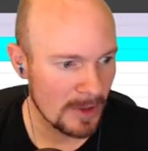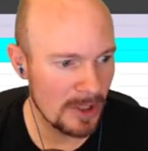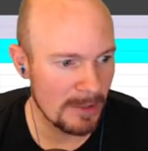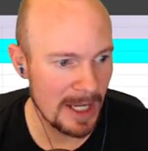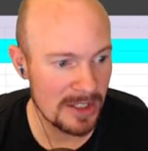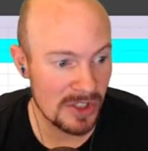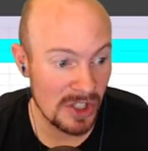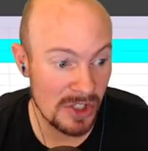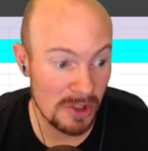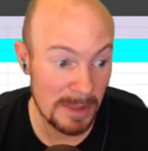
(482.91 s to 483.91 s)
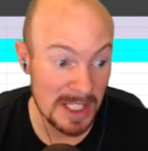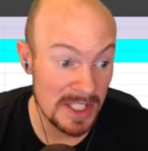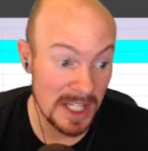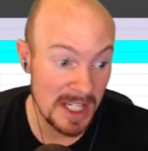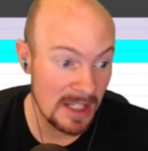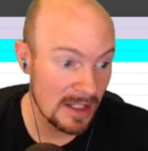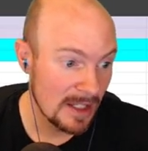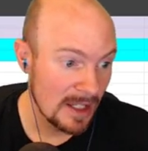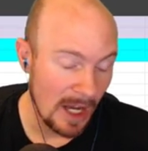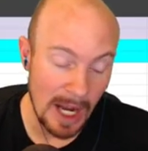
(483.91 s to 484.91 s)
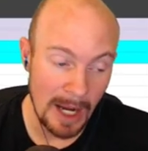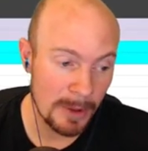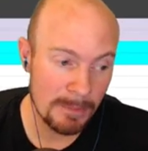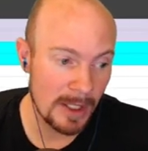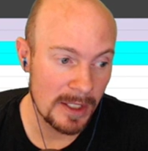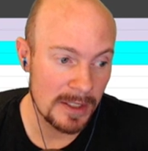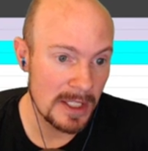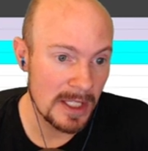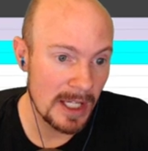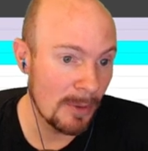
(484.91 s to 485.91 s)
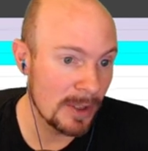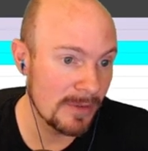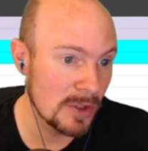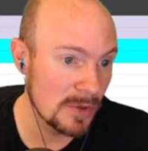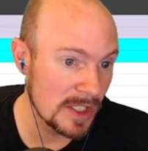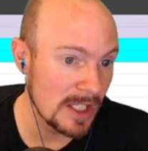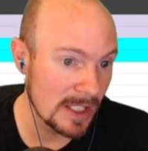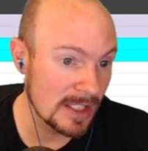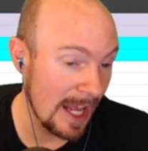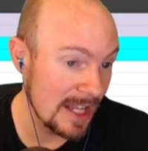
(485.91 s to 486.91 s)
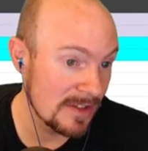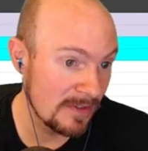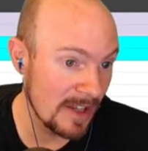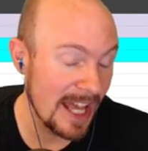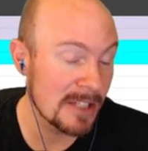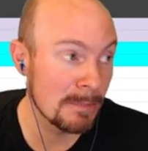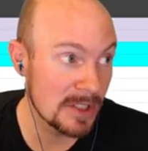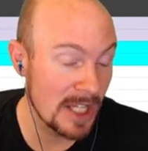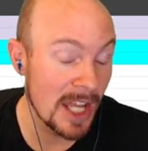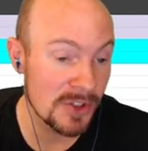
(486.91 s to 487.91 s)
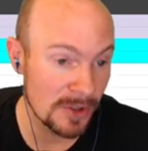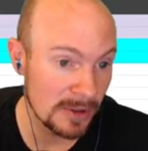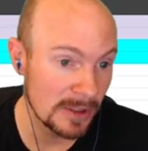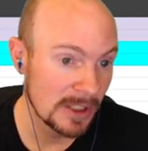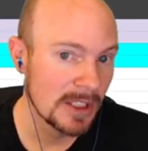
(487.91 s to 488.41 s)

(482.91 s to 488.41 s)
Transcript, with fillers: You think Majesty should be D? I wouldn't put it in D. I wouldn't even do C because it has it has potential.